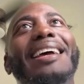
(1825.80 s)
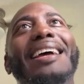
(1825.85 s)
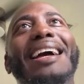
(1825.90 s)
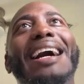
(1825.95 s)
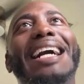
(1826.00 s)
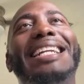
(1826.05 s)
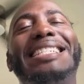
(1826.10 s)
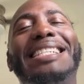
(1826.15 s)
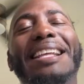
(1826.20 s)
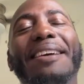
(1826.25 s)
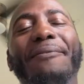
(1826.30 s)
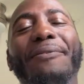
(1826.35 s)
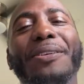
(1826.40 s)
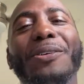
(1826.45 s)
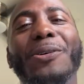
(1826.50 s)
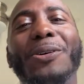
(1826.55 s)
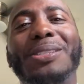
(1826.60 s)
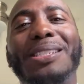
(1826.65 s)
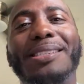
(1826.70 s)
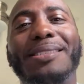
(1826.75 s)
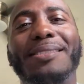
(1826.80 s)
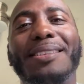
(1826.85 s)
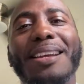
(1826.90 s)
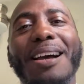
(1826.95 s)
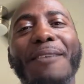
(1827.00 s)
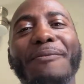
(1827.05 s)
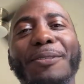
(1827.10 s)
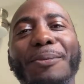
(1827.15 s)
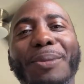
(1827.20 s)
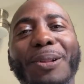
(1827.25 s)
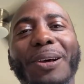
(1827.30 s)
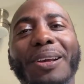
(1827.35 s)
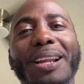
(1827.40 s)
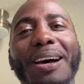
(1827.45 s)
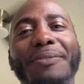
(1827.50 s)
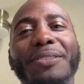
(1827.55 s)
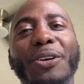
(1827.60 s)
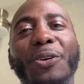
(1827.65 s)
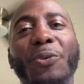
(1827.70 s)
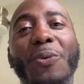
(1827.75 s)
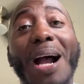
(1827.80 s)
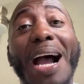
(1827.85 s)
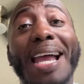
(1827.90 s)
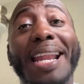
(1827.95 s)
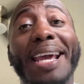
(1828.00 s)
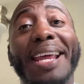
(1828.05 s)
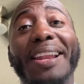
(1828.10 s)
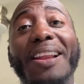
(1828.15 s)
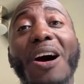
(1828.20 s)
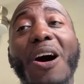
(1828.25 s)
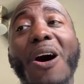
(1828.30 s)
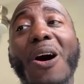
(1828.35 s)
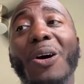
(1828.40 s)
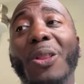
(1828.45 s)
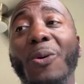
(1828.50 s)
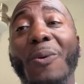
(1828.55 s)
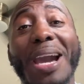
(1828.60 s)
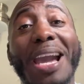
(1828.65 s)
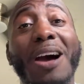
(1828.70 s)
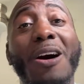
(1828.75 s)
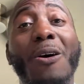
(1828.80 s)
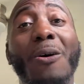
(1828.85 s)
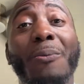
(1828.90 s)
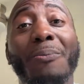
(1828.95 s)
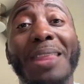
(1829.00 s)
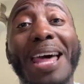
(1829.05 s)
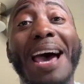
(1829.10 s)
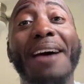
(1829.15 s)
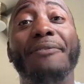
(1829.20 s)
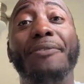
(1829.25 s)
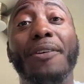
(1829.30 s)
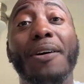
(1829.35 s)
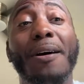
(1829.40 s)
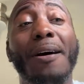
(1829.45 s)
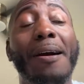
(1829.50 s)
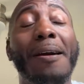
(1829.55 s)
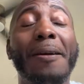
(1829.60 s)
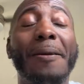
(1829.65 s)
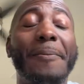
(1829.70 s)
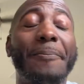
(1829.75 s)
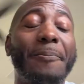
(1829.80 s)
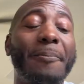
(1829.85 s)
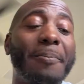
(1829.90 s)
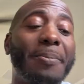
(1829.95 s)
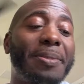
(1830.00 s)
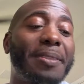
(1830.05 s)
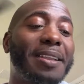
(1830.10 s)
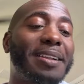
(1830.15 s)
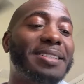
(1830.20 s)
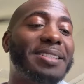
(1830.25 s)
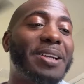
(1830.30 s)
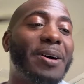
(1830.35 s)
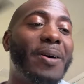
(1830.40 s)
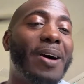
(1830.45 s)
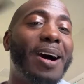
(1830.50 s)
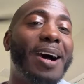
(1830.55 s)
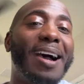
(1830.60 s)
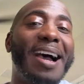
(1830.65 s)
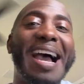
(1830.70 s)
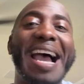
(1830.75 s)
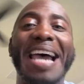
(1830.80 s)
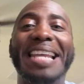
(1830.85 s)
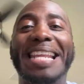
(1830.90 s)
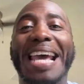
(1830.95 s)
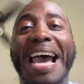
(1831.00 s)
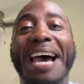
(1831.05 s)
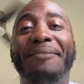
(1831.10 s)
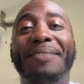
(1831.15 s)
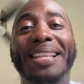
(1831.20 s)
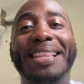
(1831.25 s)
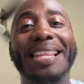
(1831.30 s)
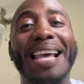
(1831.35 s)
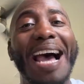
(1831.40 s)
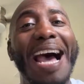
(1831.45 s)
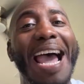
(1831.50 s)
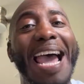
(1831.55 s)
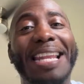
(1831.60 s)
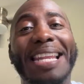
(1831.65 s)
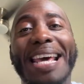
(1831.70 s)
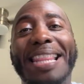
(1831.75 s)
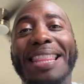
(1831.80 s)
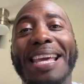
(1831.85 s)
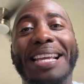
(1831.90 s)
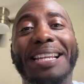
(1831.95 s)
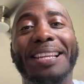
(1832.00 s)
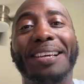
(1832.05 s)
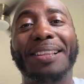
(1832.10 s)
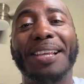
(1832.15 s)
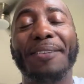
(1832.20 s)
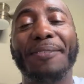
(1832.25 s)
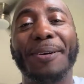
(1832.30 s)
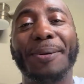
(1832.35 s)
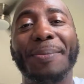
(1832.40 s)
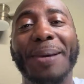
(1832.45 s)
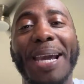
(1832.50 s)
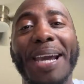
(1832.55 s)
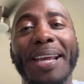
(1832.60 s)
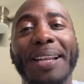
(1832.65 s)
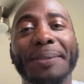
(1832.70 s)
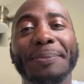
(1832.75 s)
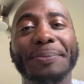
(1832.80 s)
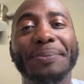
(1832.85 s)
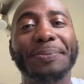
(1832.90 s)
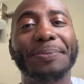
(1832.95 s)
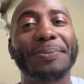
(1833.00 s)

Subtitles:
I just didn't feel comfortable enough to ride it all the way home that far. So I had to have it. I had that thing delivered, man.